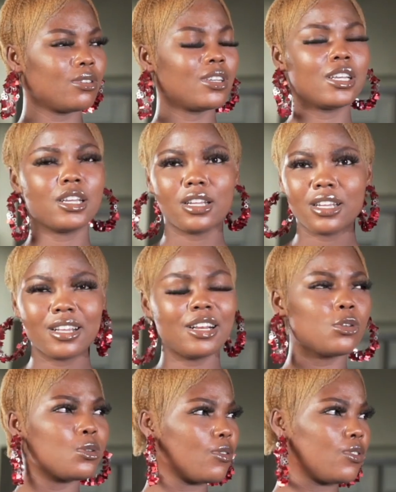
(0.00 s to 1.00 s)
Yeah. A
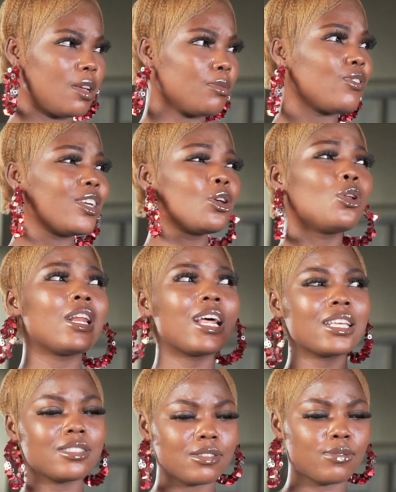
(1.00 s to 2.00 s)
lot of times, but your
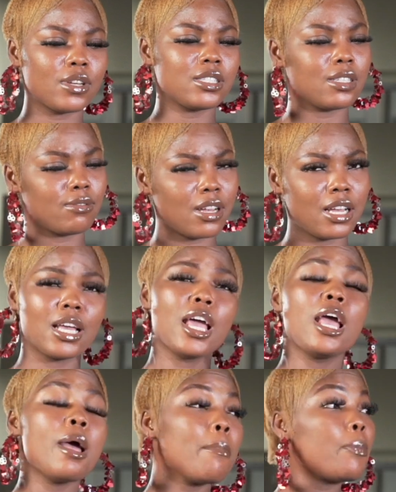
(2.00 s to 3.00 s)
last festival, oh,
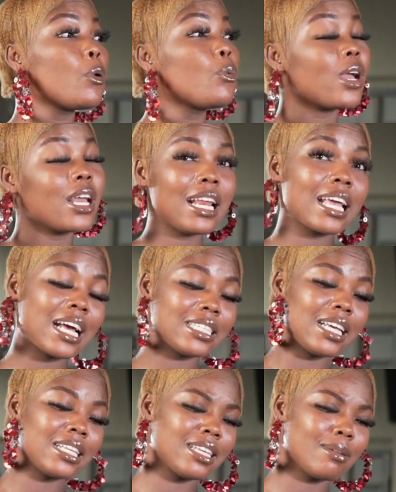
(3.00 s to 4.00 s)
people were like, as
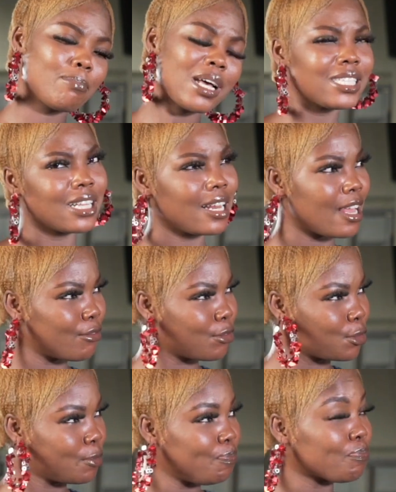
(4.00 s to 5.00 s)
I passed
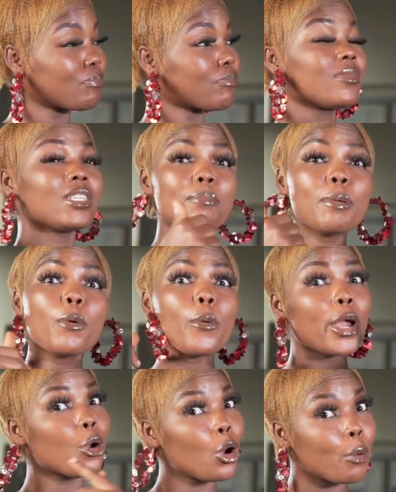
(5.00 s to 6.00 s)
11, eh. people
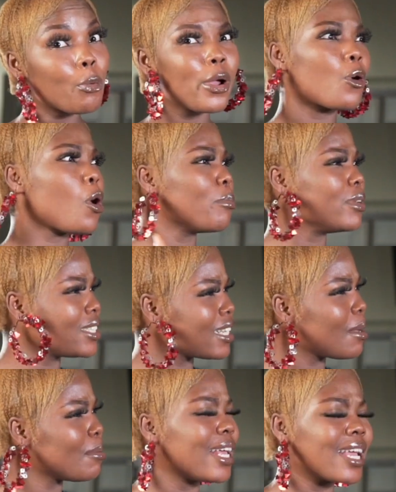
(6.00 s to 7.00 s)
were going, people were coming. Come and
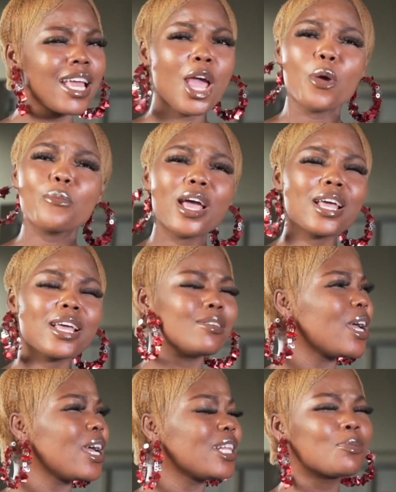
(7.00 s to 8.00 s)
I'm like, where,
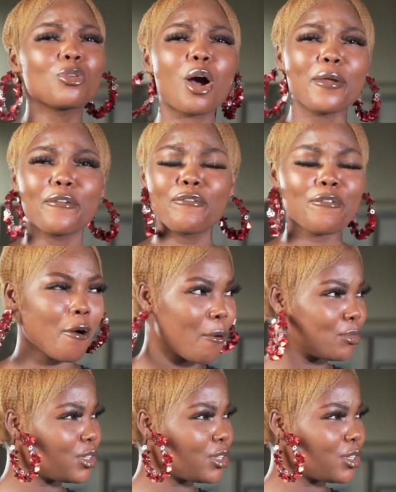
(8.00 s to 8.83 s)
where is people coming from?